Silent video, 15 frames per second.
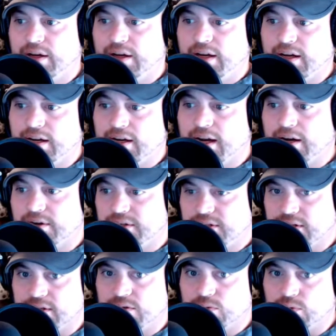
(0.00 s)
an
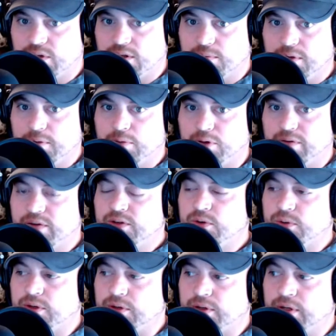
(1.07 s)
inheritance with the people of
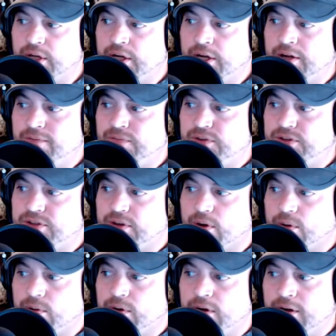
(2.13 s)
Israel.
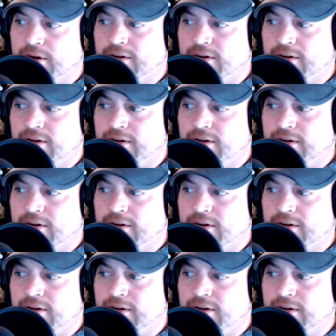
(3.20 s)
So